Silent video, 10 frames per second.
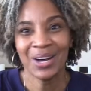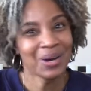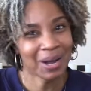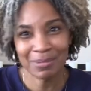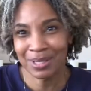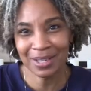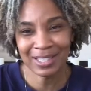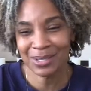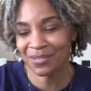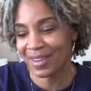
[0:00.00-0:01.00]
I'm talking
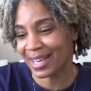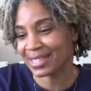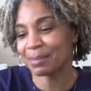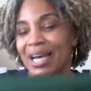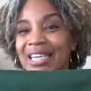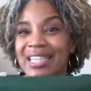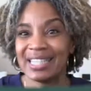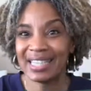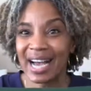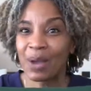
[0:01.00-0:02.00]
too fast. Some kind of
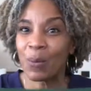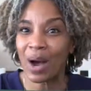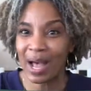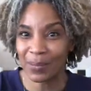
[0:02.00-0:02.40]
DIY